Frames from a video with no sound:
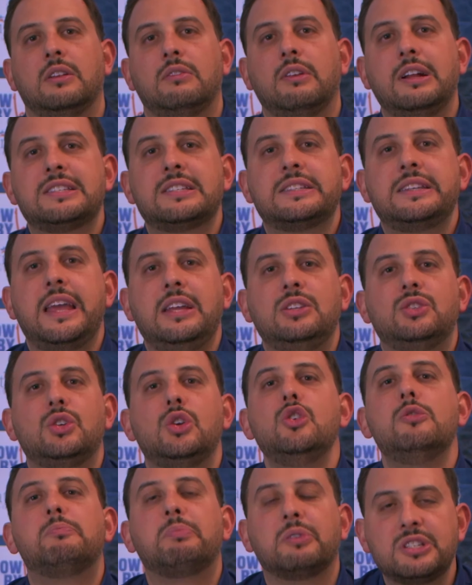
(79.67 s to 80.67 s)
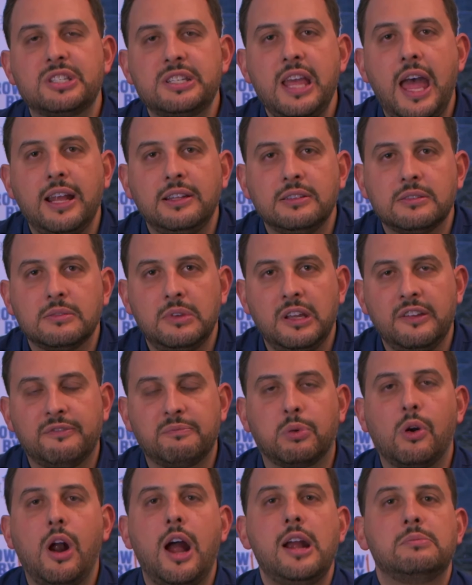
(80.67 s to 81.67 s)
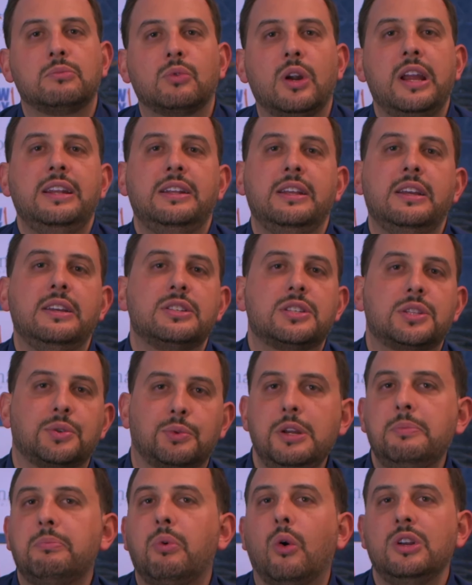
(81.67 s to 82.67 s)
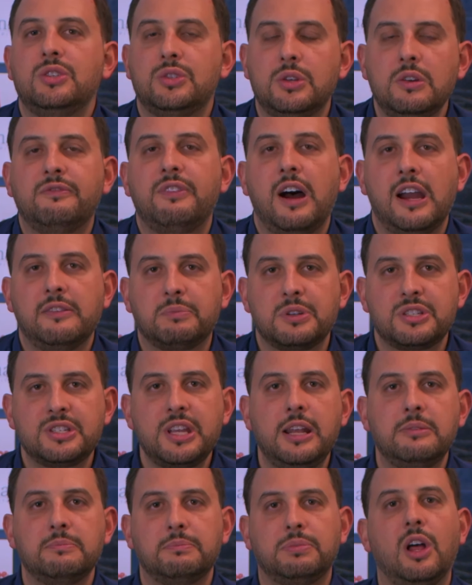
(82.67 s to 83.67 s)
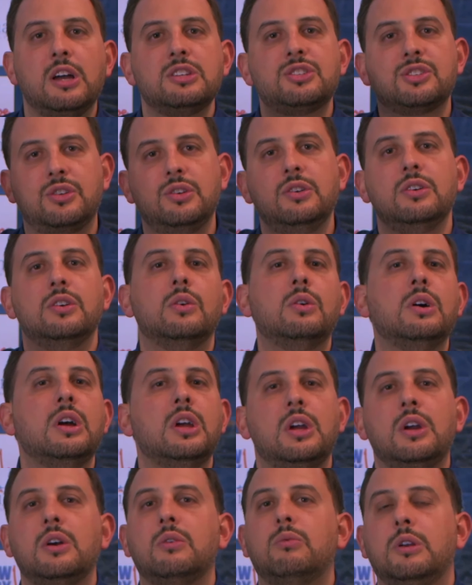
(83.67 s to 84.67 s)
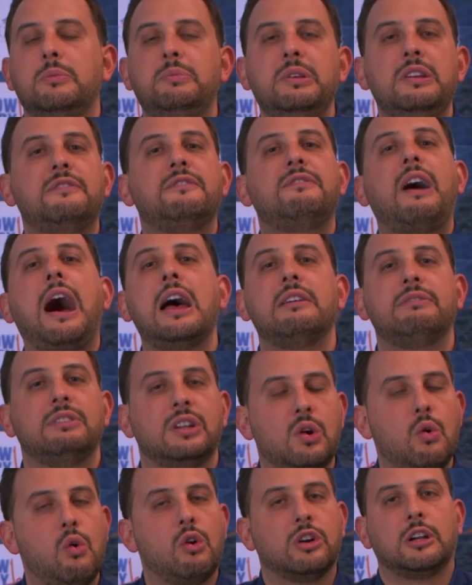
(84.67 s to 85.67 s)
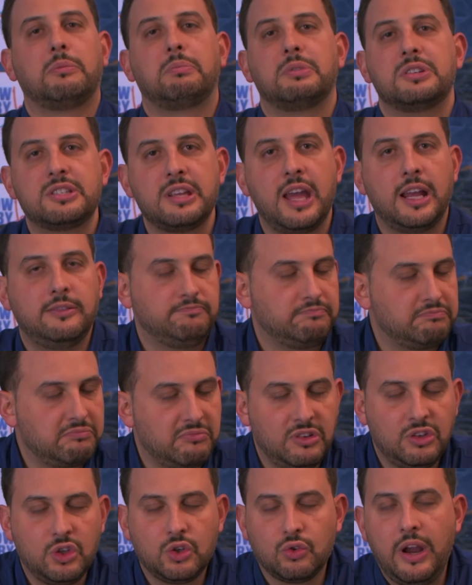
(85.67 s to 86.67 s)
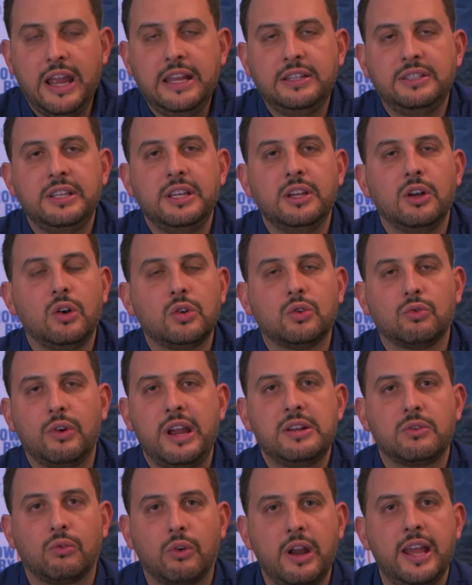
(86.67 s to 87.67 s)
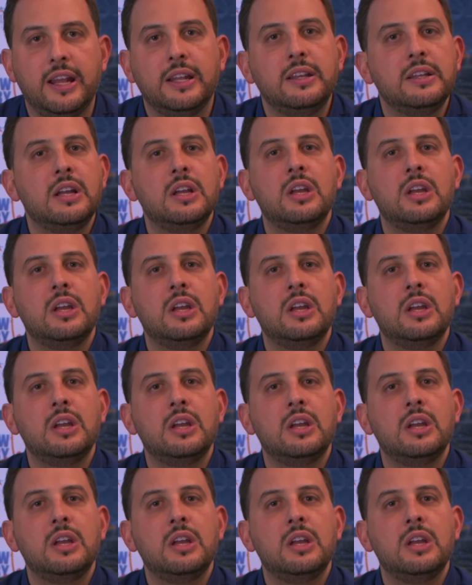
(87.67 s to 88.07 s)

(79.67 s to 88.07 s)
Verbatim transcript: let's say 2%, if prime rate is 3.25%, plus 2 would be 5 and a quarter percent. Great deal, great rate.